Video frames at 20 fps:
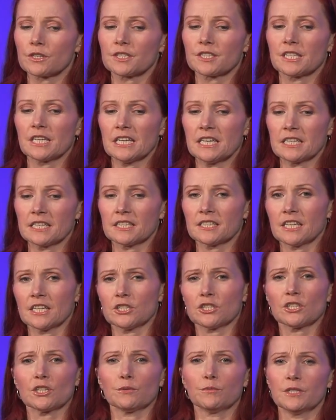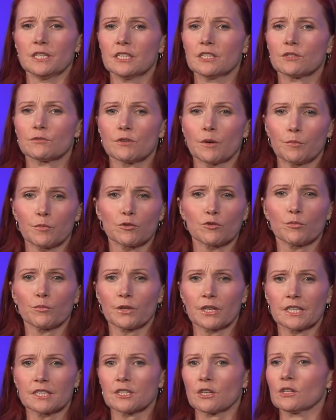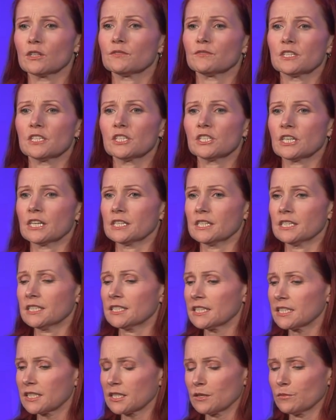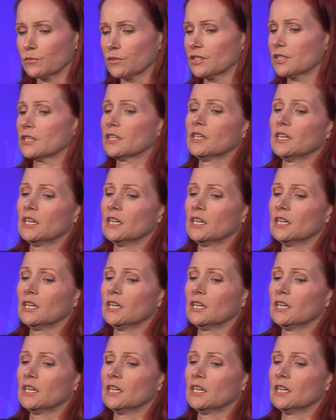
saying essentially we need to rip and replace all of these Chinese systems.